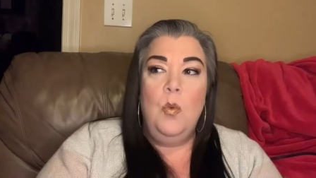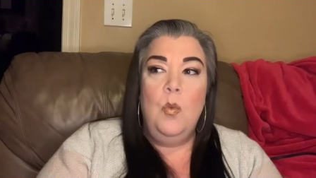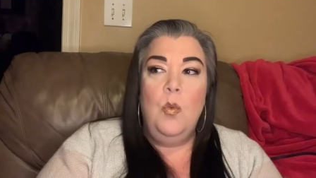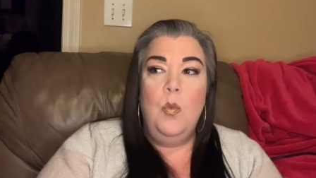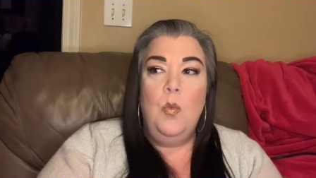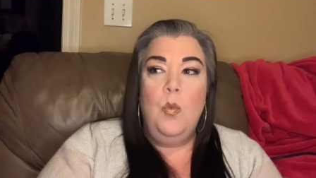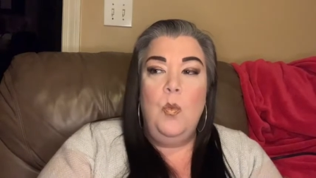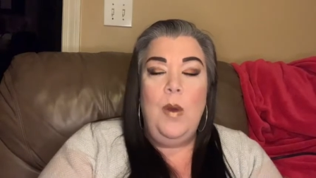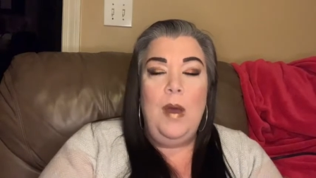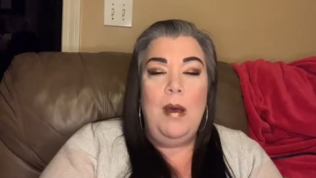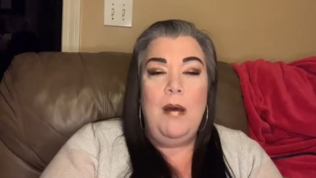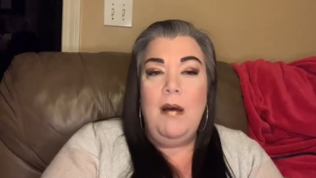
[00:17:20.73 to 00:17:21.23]

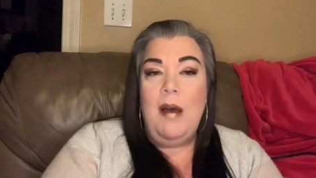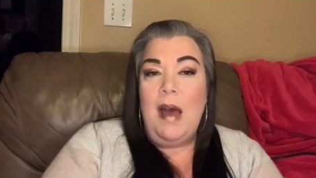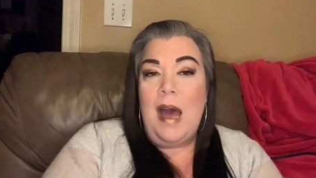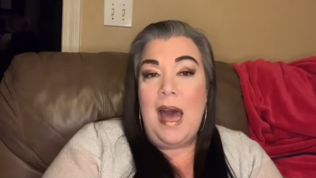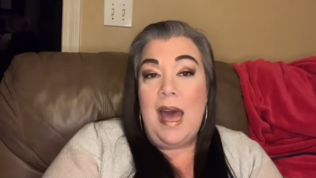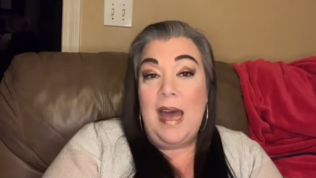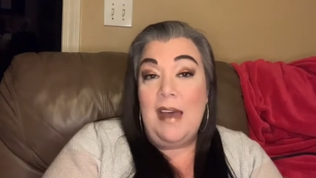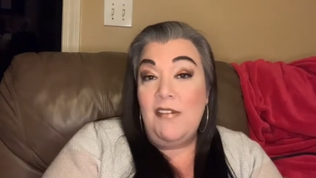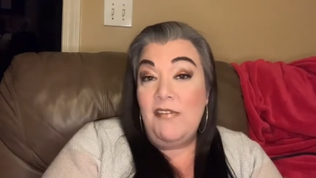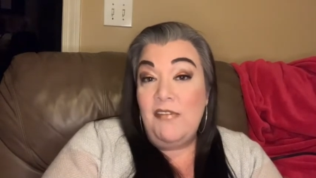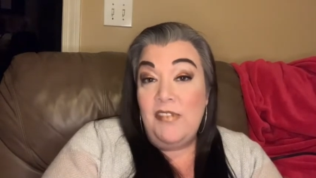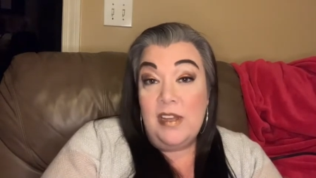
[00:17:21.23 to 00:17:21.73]
Well,
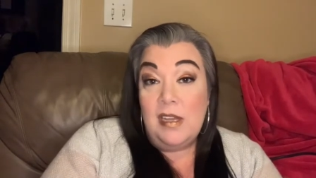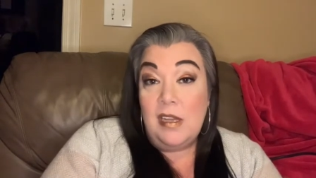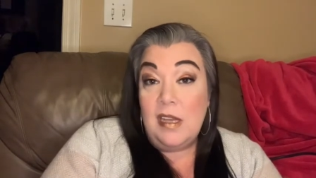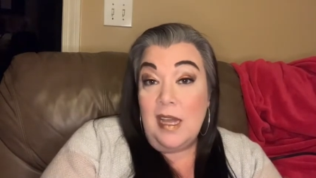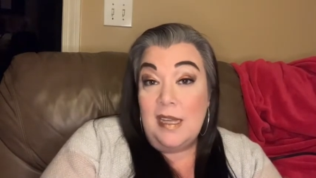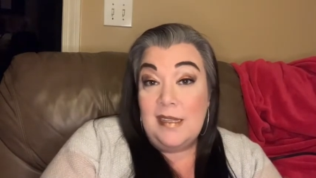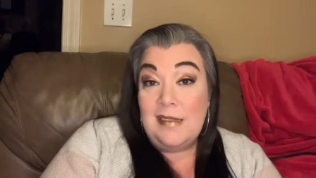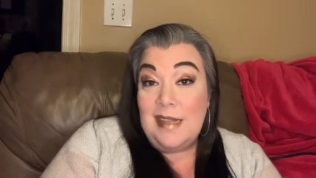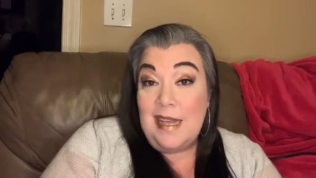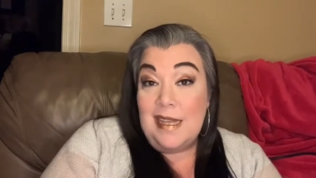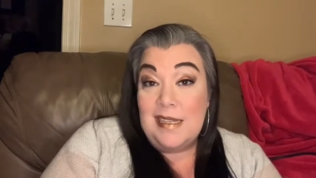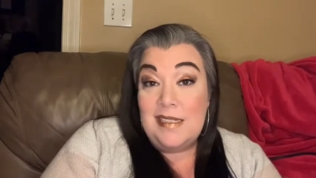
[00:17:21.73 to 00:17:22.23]
I feel
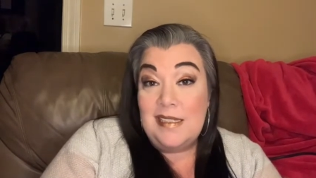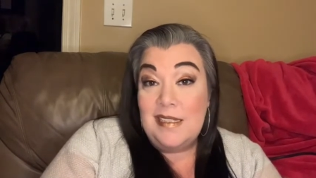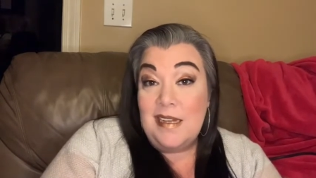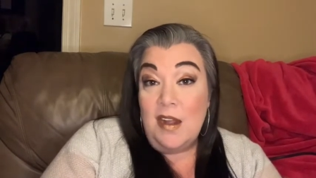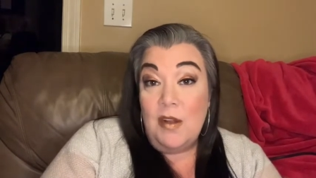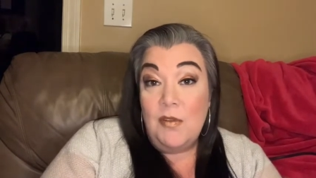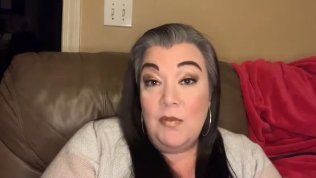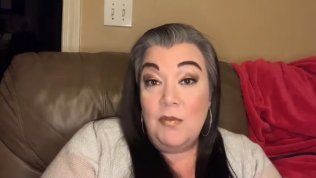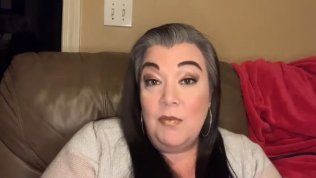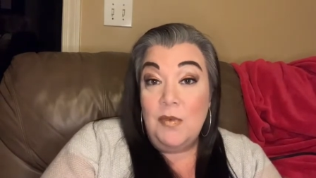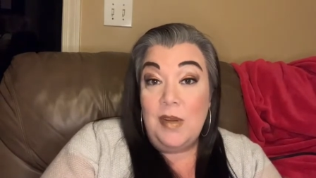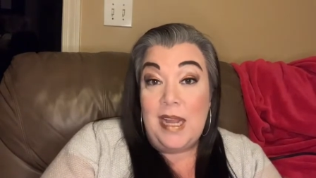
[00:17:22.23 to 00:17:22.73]
like that's
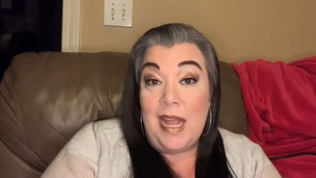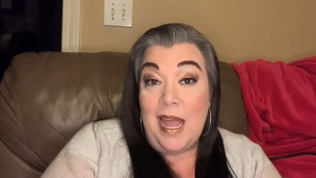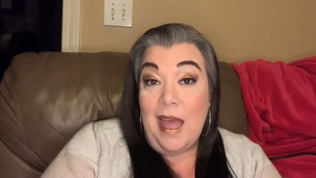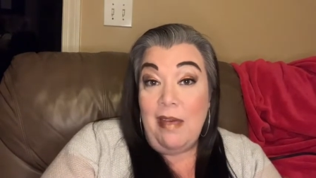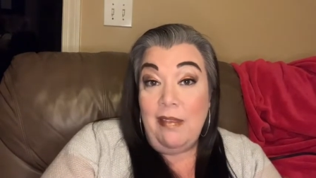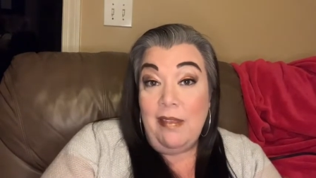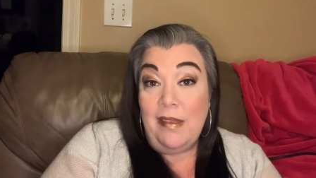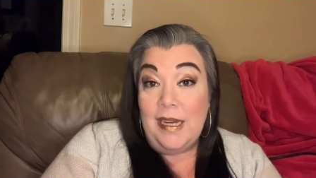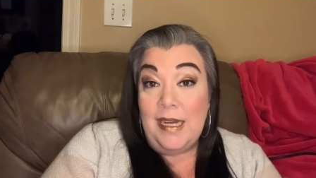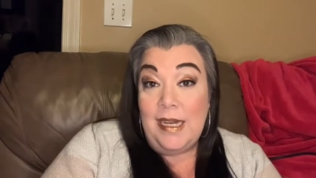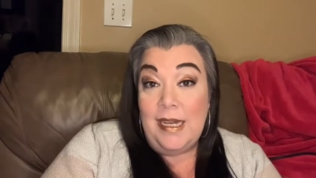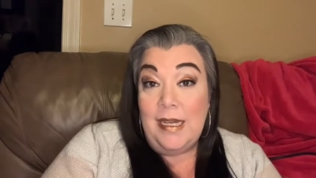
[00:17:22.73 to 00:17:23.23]
not
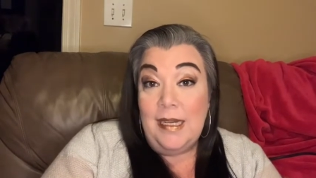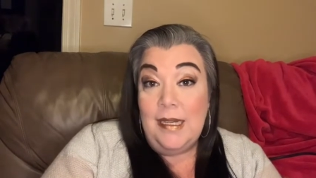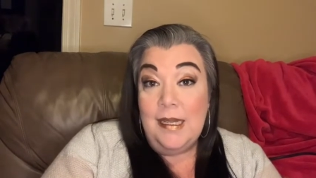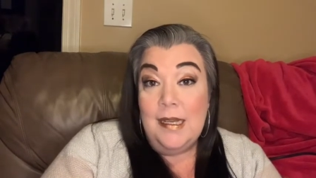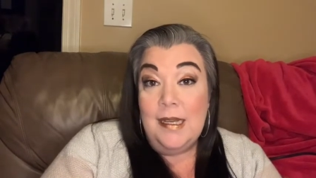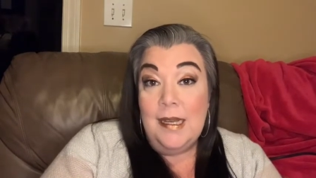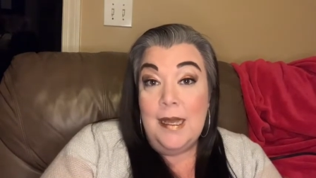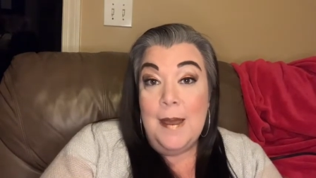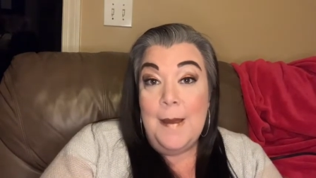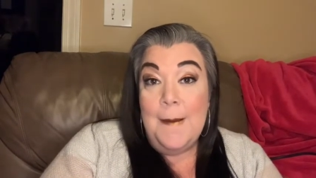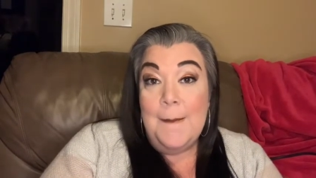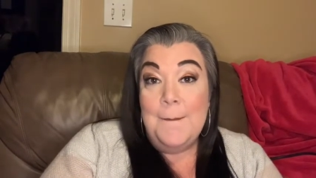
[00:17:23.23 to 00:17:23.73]
reality
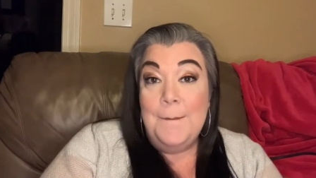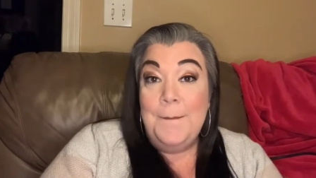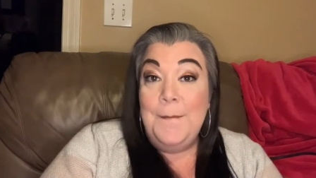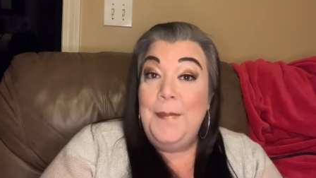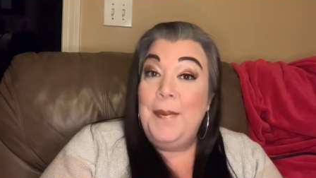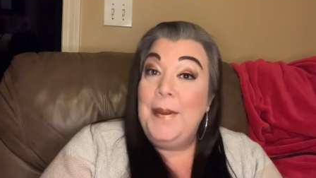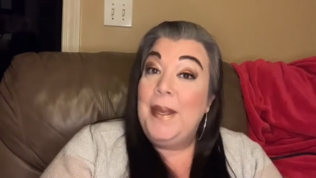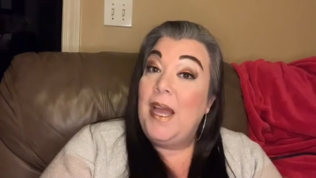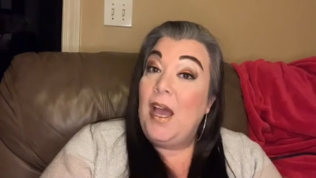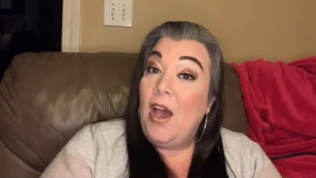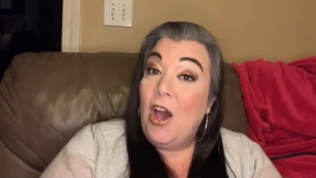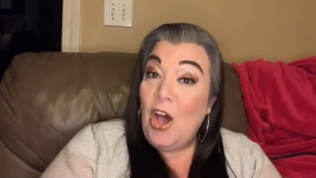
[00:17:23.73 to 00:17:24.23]

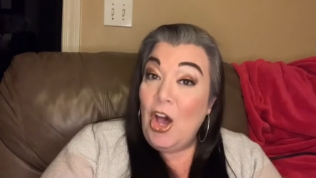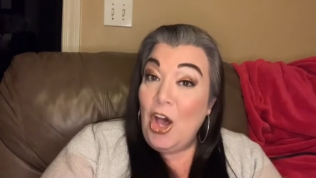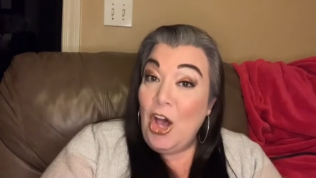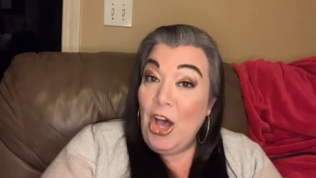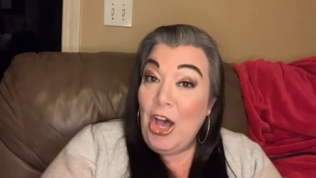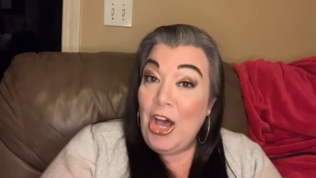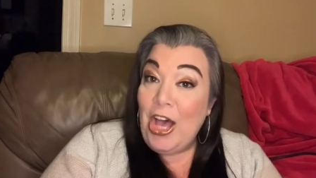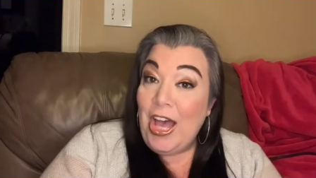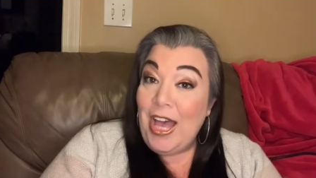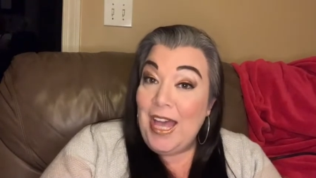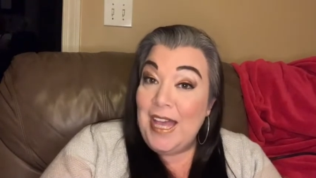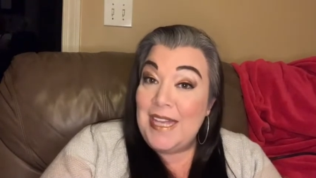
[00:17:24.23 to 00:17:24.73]

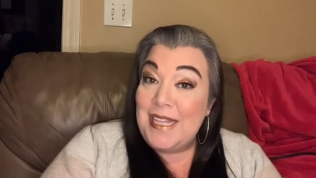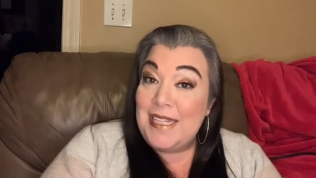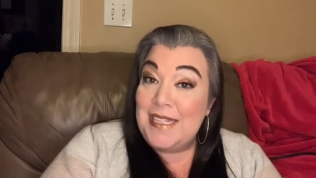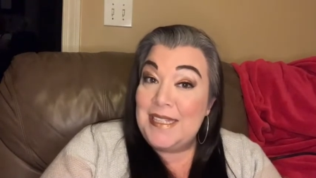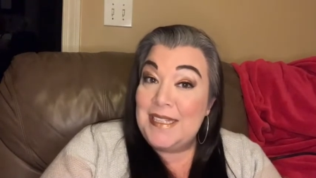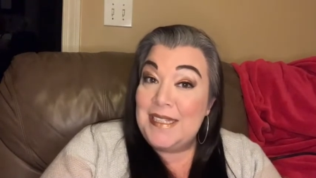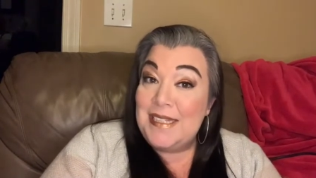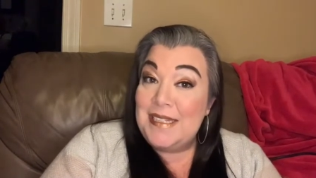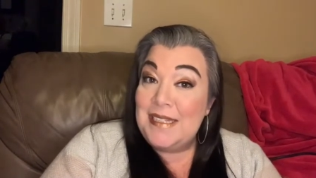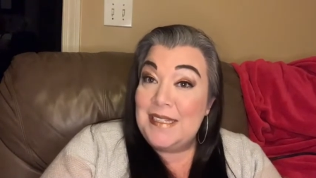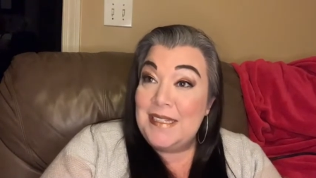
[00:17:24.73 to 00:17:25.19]
because